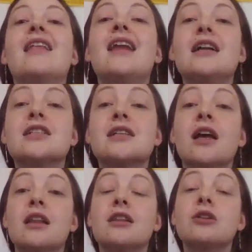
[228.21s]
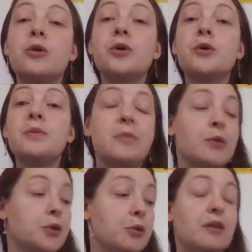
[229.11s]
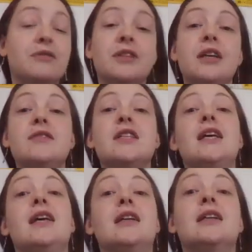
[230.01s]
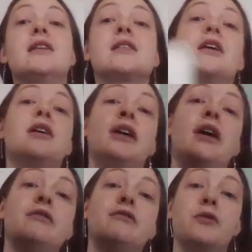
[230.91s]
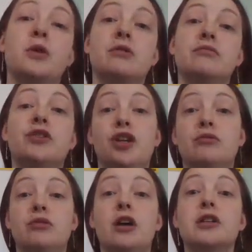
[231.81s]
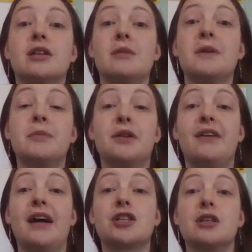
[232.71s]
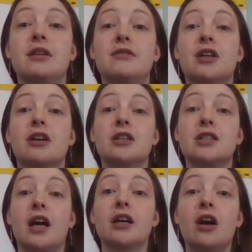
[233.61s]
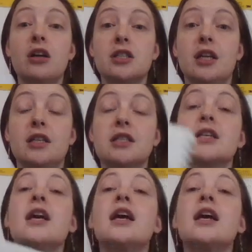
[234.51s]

that the local people who have lived in this area for, you know, longer than people have actually lived on our entire continent